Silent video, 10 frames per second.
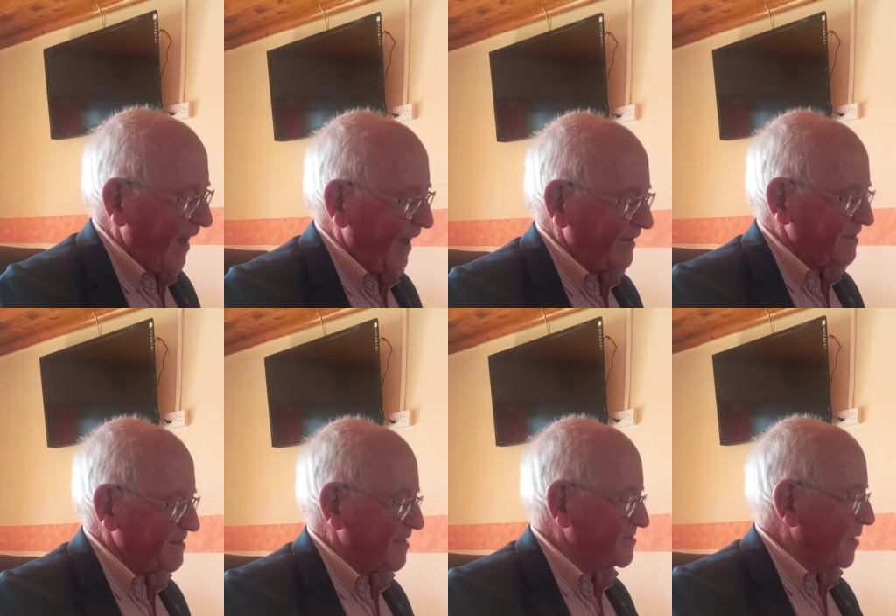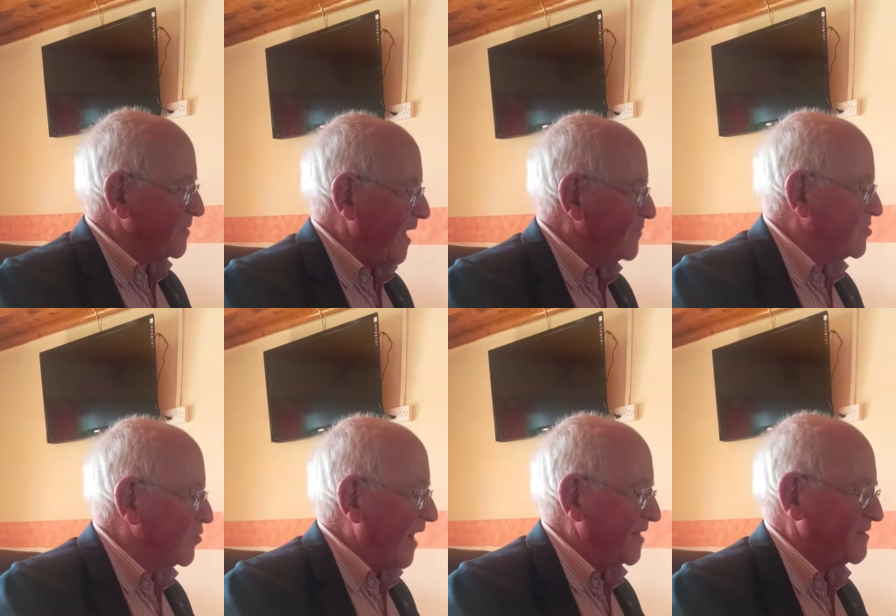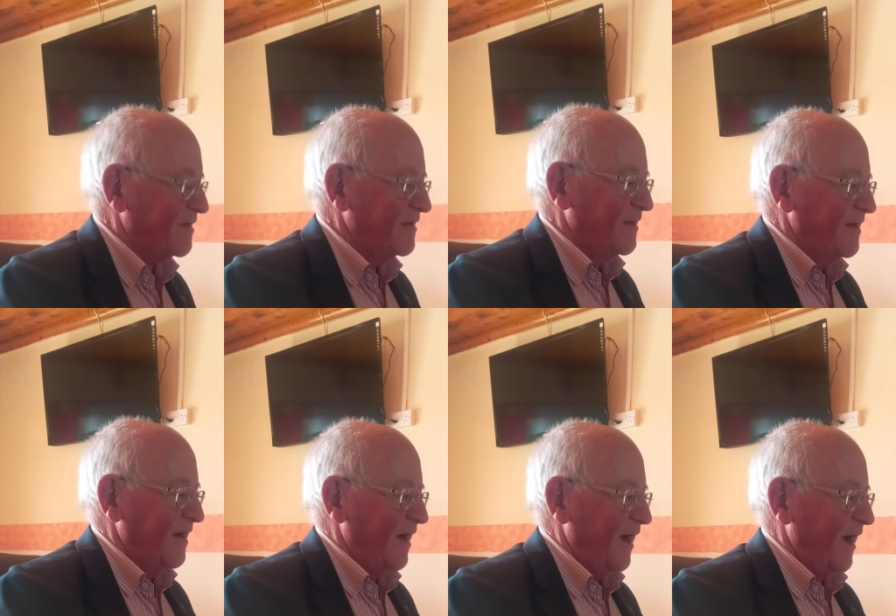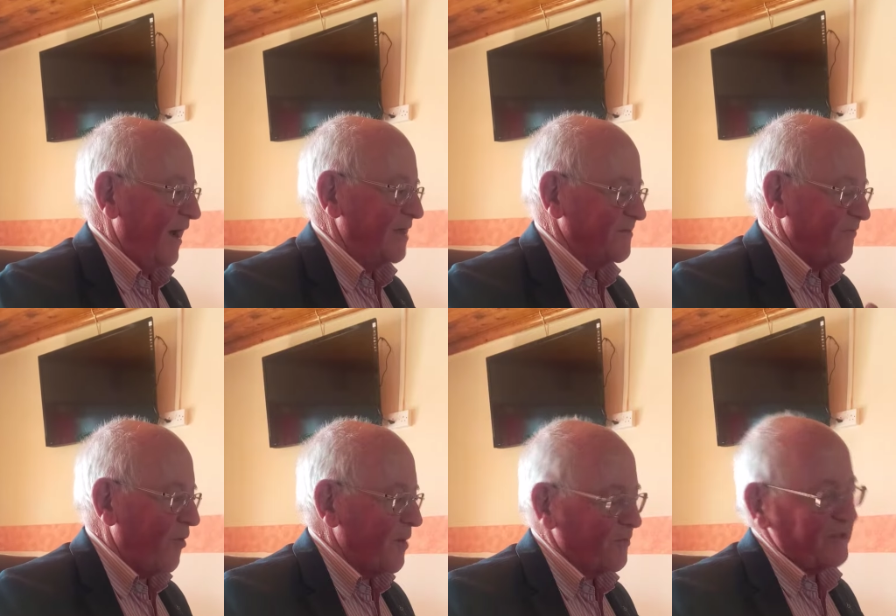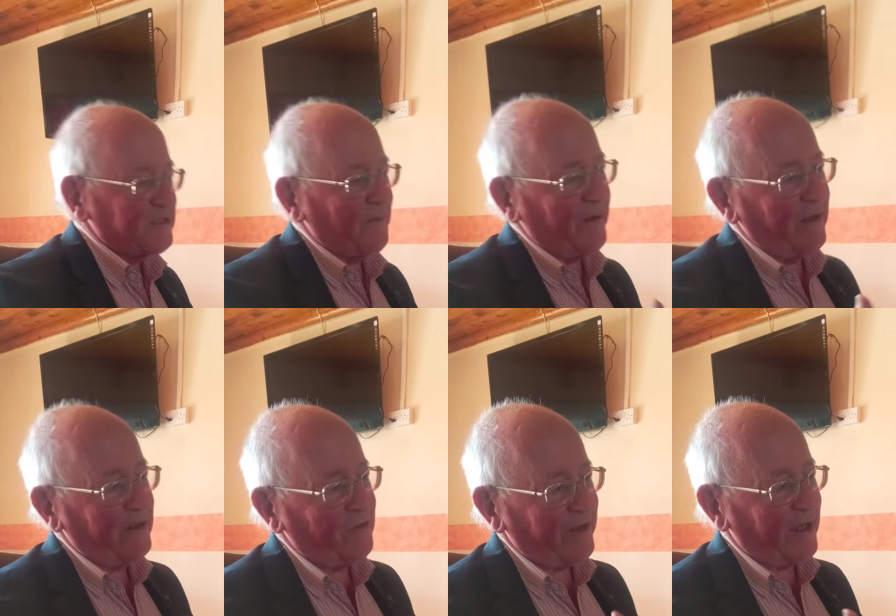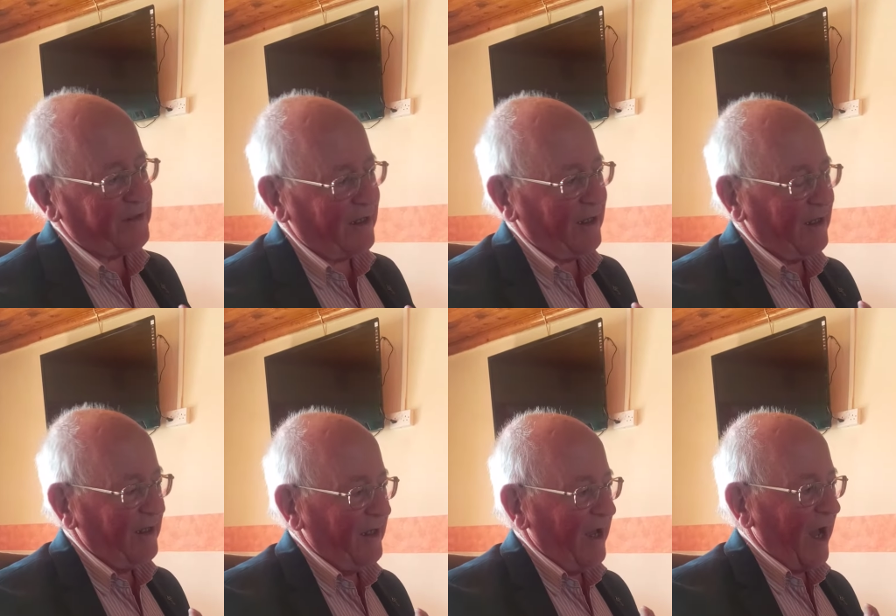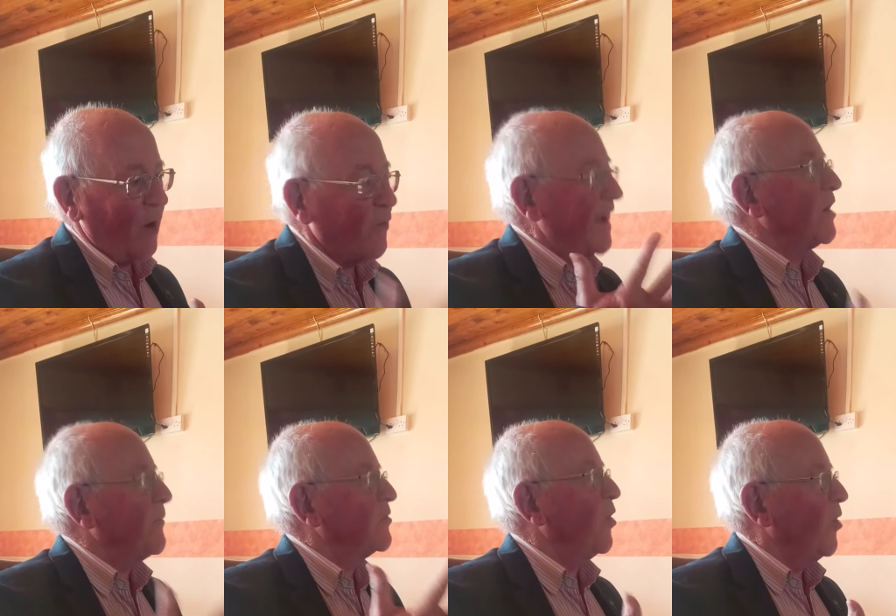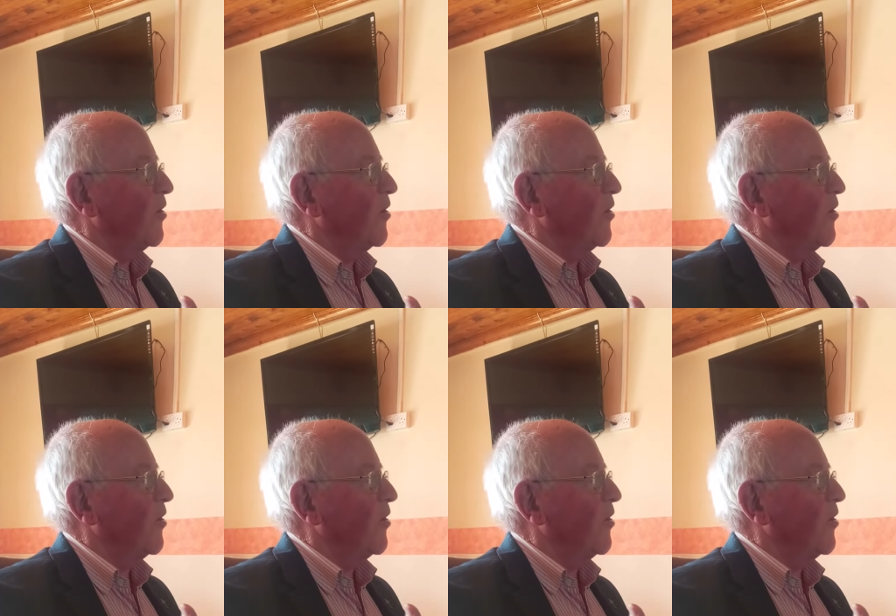And he said sometimes you get, as a former principal, you get a wake-up call